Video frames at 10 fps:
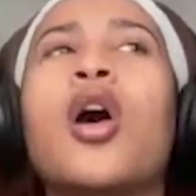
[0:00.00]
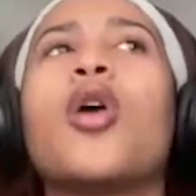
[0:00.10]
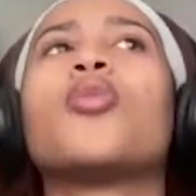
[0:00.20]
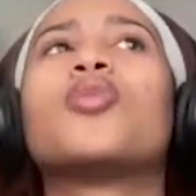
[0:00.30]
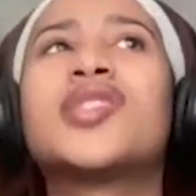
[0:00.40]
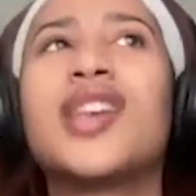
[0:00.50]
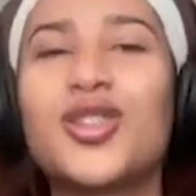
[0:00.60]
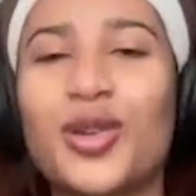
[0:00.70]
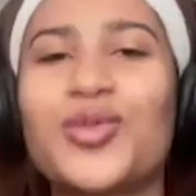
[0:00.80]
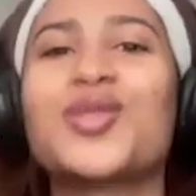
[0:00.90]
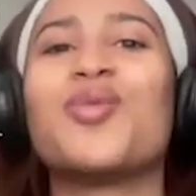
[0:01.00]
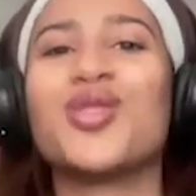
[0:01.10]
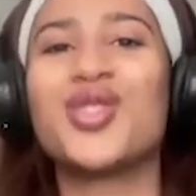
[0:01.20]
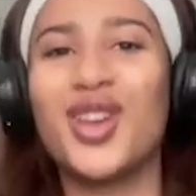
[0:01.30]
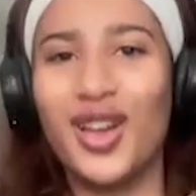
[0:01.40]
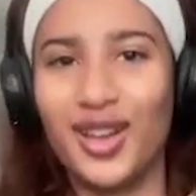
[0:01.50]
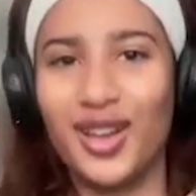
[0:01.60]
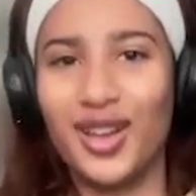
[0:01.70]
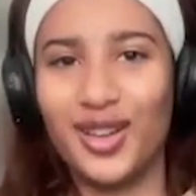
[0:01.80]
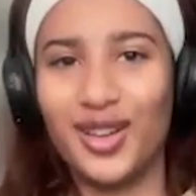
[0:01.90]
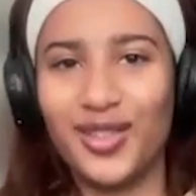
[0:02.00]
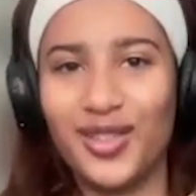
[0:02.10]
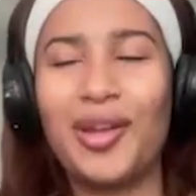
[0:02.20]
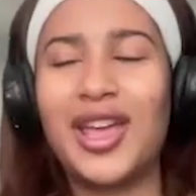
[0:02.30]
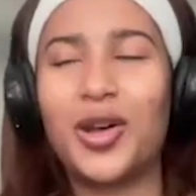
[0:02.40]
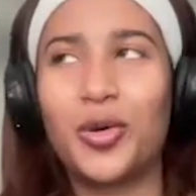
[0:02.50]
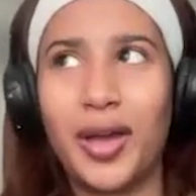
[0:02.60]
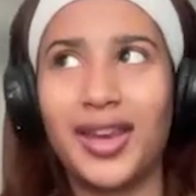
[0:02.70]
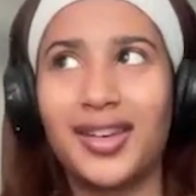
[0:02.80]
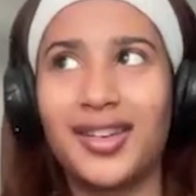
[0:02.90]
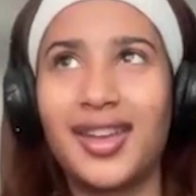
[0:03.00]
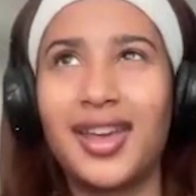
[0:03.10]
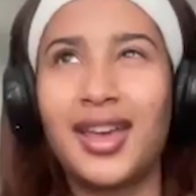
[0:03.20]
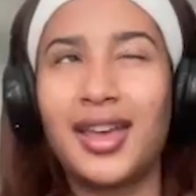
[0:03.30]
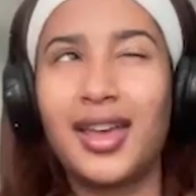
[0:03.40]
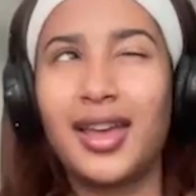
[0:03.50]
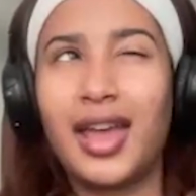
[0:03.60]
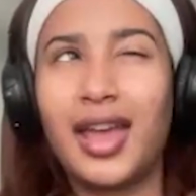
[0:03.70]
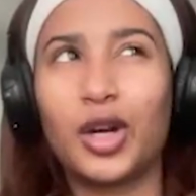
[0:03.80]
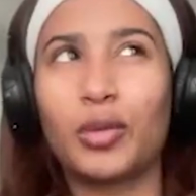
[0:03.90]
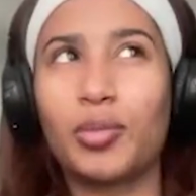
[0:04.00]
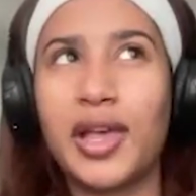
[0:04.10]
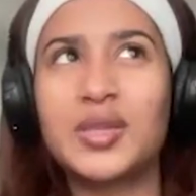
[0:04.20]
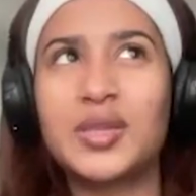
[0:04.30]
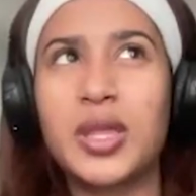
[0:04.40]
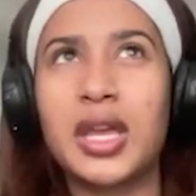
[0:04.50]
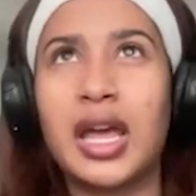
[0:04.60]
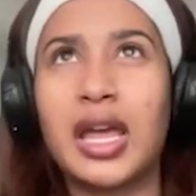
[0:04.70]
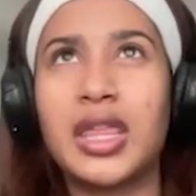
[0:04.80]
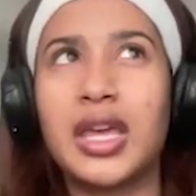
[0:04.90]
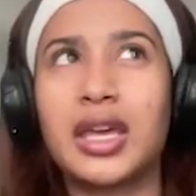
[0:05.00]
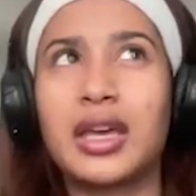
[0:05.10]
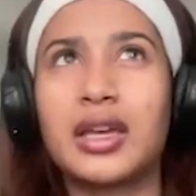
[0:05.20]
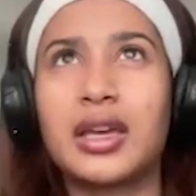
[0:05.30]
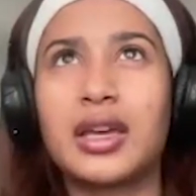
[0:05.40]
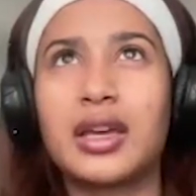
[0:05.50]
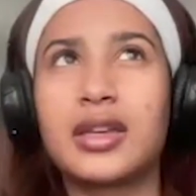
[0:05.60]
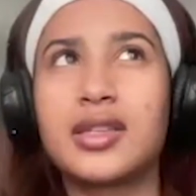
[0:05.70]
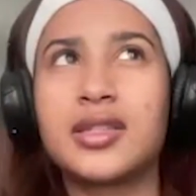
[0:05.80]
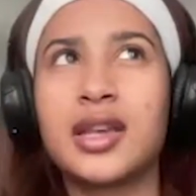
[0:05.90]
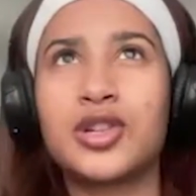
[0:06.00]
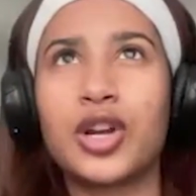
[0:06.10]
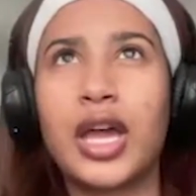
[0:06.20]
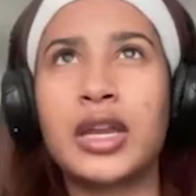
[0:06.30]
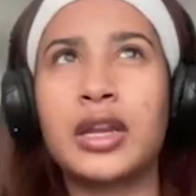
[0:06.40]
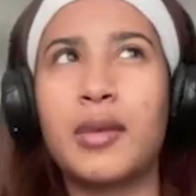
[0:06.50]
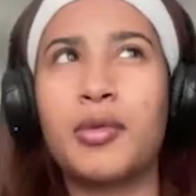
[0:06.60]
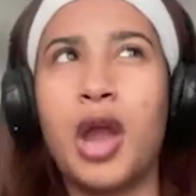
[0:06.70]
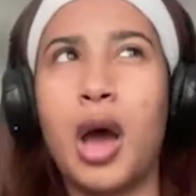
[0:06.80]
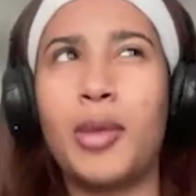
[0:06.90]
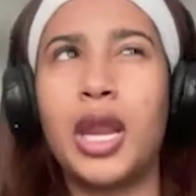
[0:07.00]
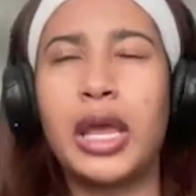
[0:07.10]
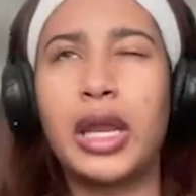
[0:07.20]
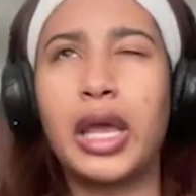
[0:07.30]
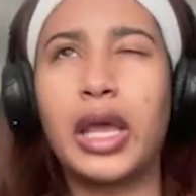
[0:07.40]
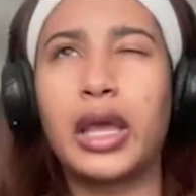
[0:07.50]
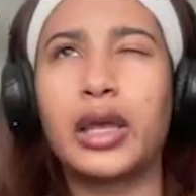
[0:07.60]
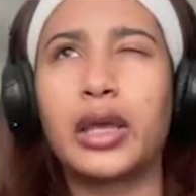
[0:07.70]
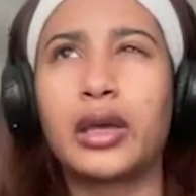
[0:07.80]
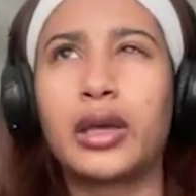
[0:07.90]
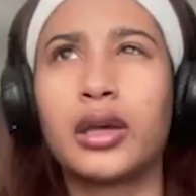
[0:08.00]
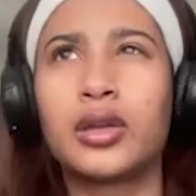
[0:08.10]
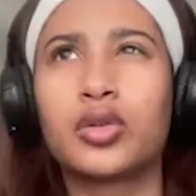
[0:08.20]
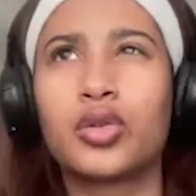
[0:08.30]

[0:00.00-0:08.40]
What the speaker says: No, Cedric was supposed to nominate Quinn in her place, but then I think Cedric ended up nominating